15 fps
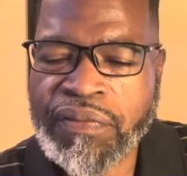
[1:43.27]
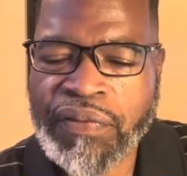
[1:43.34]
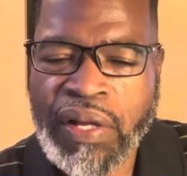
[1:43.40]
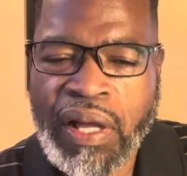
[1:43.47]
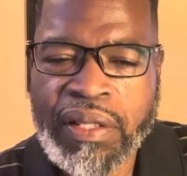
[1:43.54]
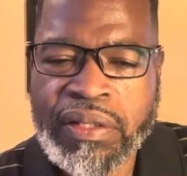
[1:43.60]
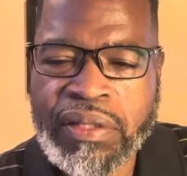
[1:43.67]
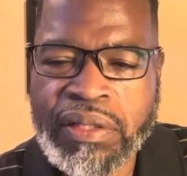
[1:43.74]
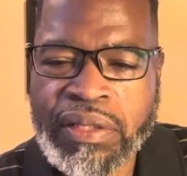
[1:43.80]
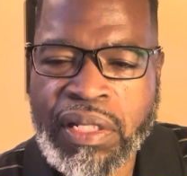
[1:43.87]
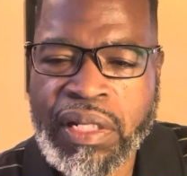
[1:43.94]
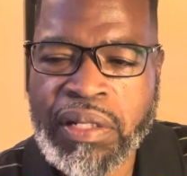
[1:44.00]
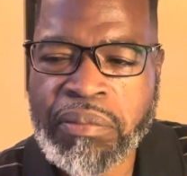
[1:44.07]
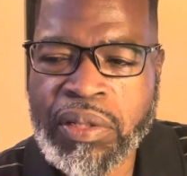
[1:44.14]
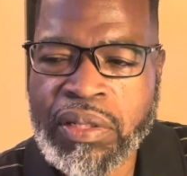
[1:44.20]
Father sent
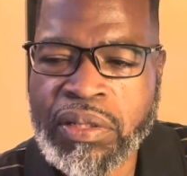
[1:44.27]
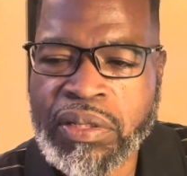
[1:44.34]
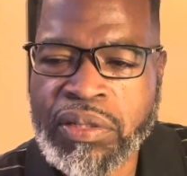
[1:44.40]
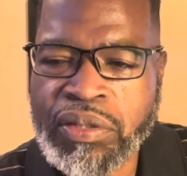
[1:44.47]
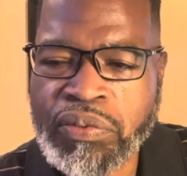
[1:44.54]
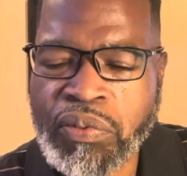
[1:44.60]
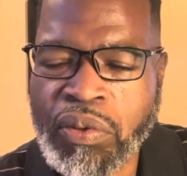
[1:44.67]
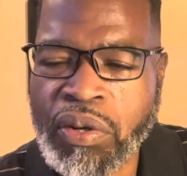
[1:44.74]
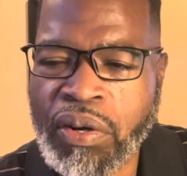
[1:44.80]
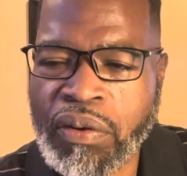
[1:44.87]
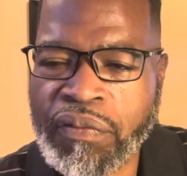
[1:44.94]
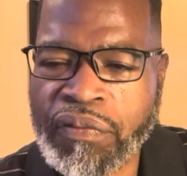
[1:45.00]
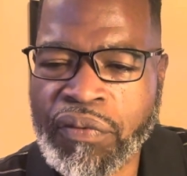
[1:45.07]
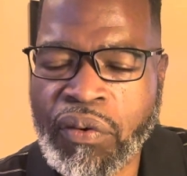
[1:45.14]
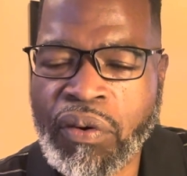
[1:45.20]
him into this world
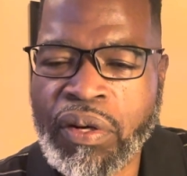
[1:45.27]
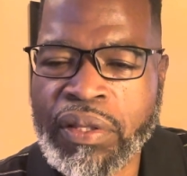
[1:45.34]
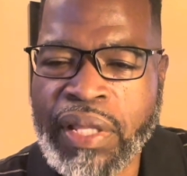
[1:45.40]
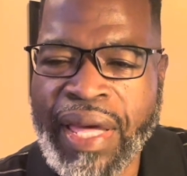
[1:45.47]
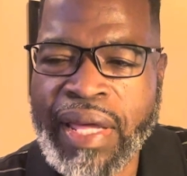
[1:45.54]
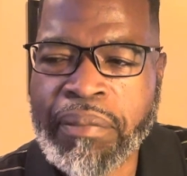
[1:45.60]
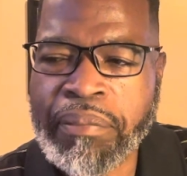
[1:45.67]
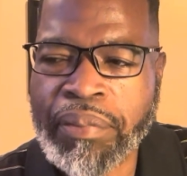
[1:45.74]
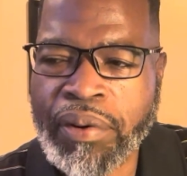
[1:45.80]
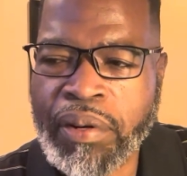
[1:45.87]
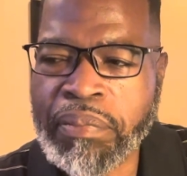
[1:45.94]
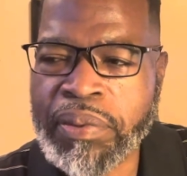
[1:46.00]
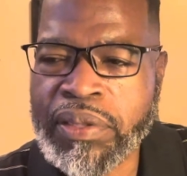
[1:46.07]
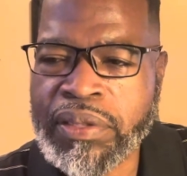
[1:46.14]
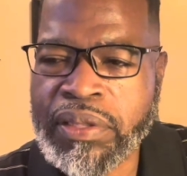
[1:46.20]
for that
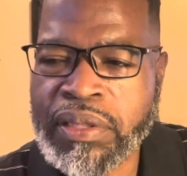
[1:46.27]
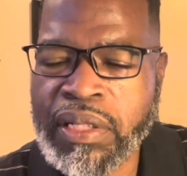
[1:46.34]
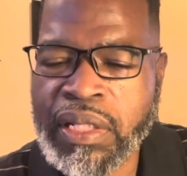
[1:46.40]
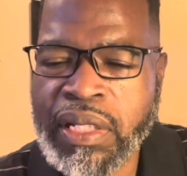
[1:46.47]
purpose,